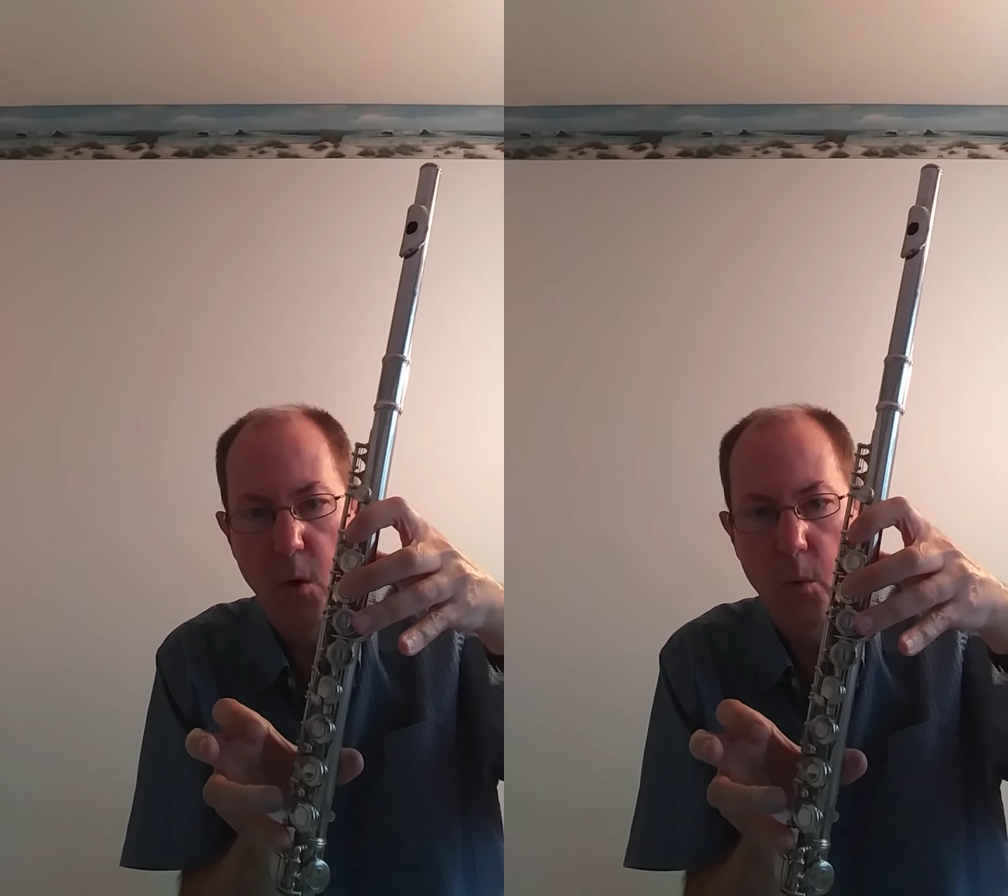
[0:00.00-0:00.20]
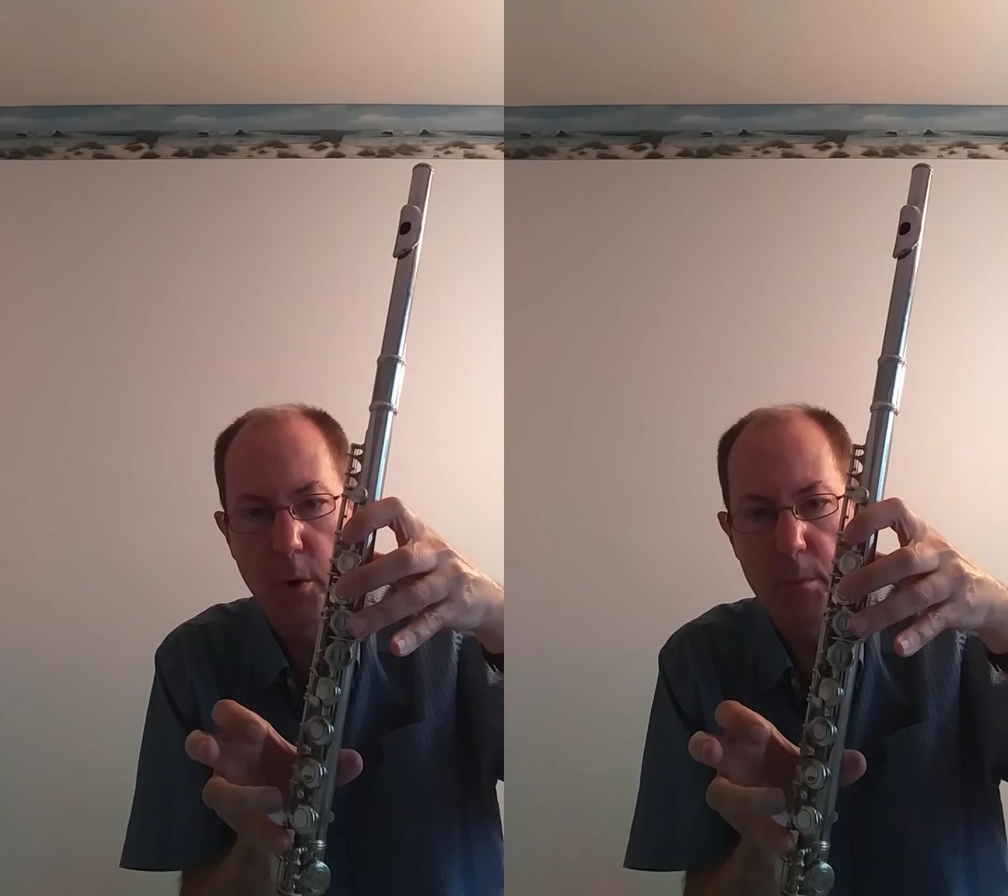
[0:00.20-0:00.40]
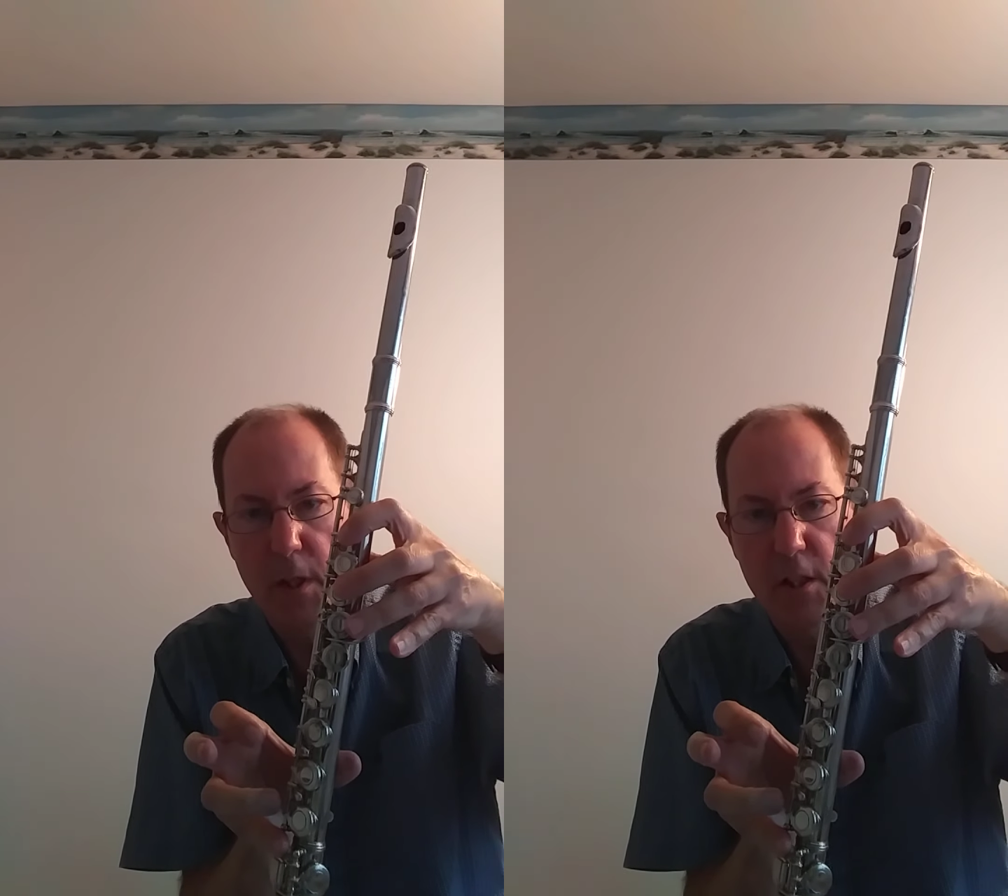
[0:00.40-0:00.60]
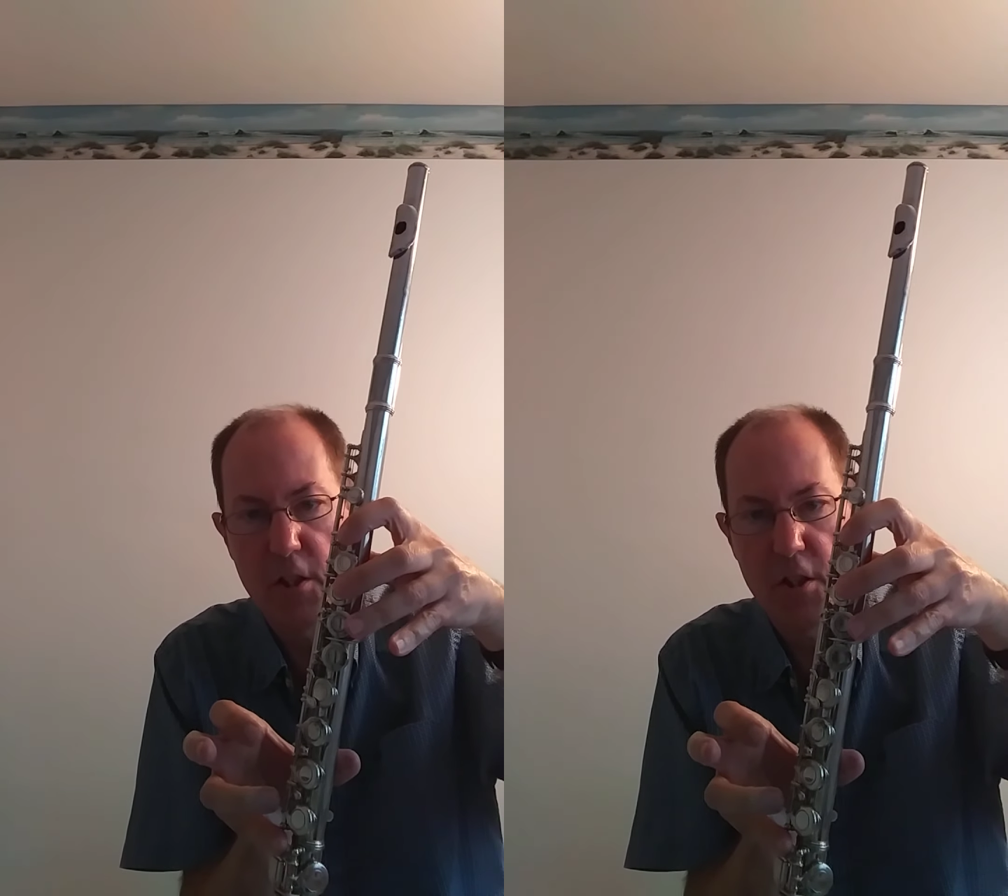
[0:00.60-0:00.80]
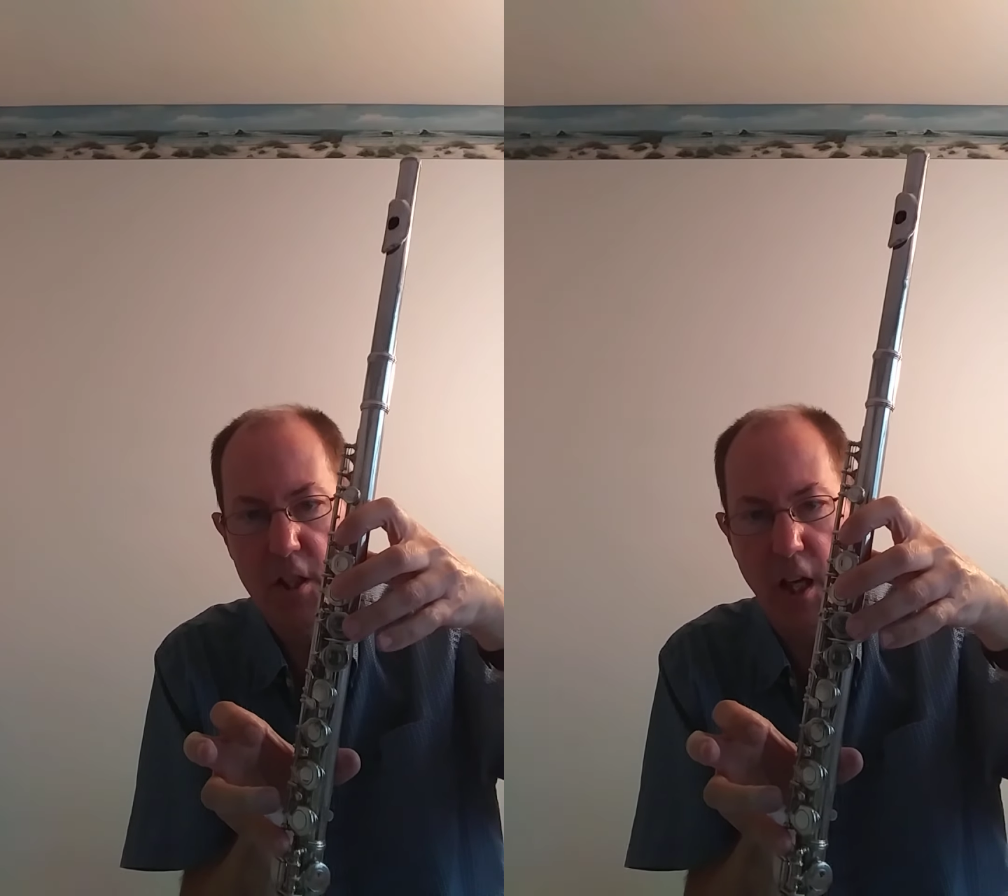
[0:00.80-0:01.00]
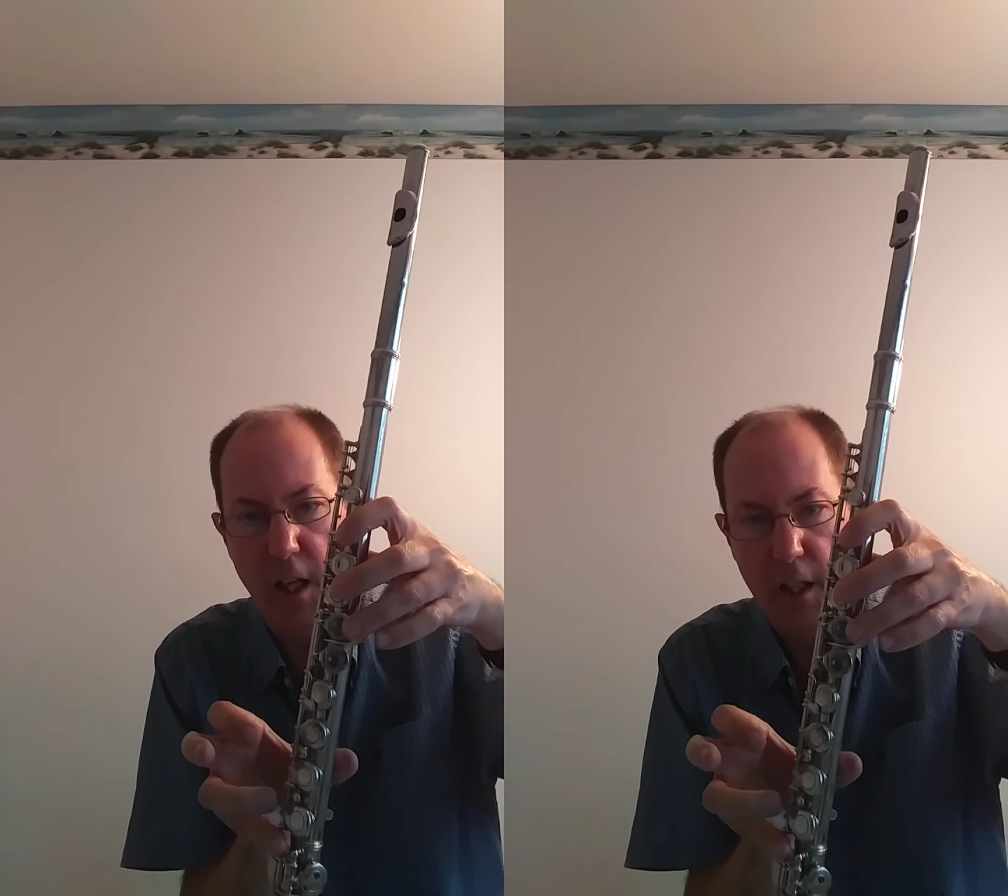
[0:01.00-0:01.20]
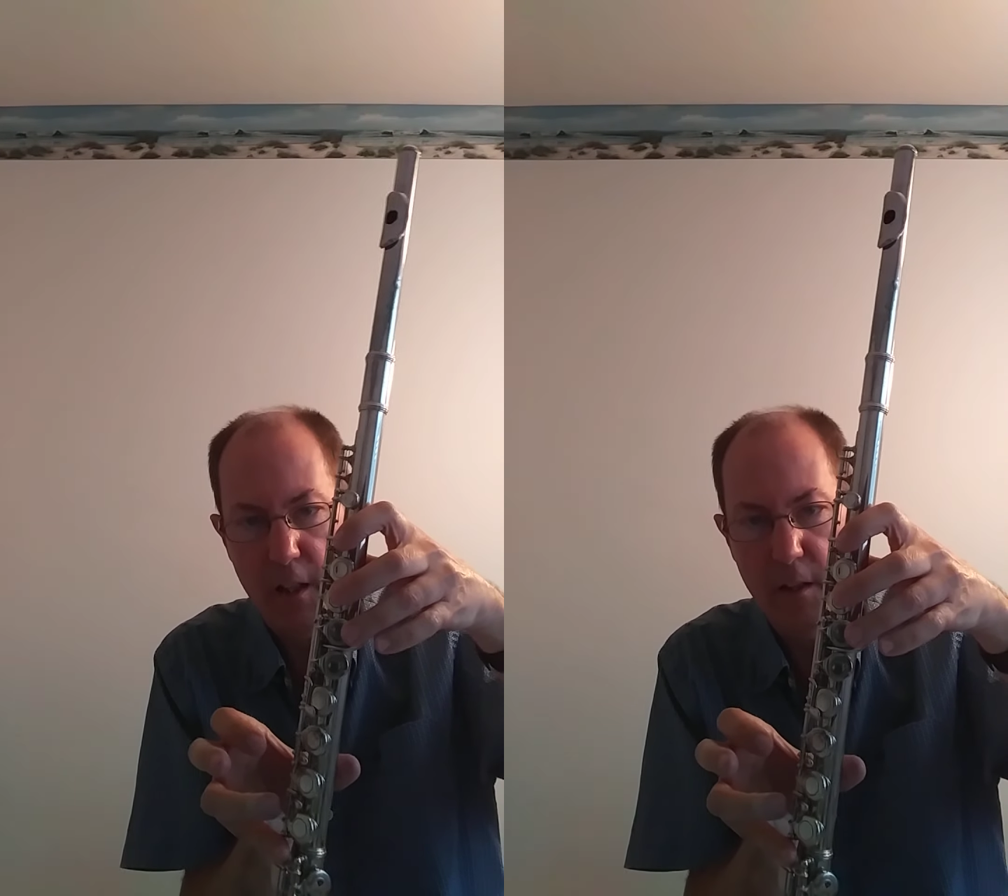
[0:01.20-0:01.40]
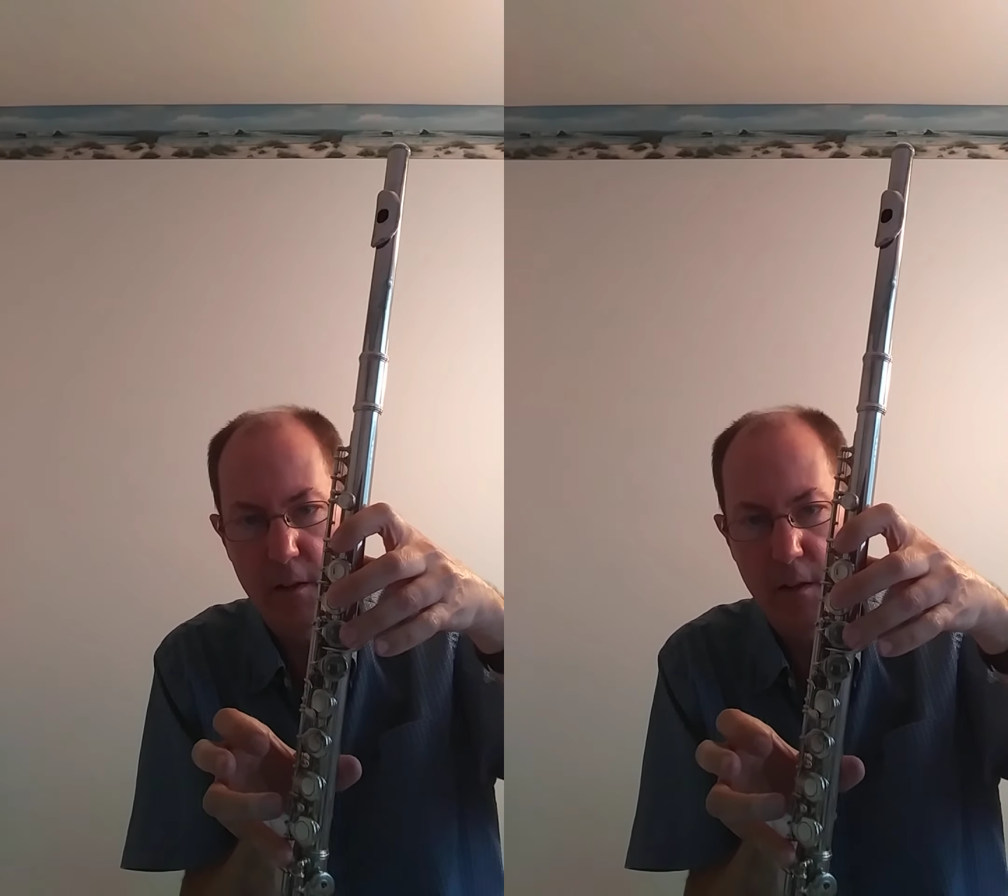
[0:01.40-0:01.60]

would be G.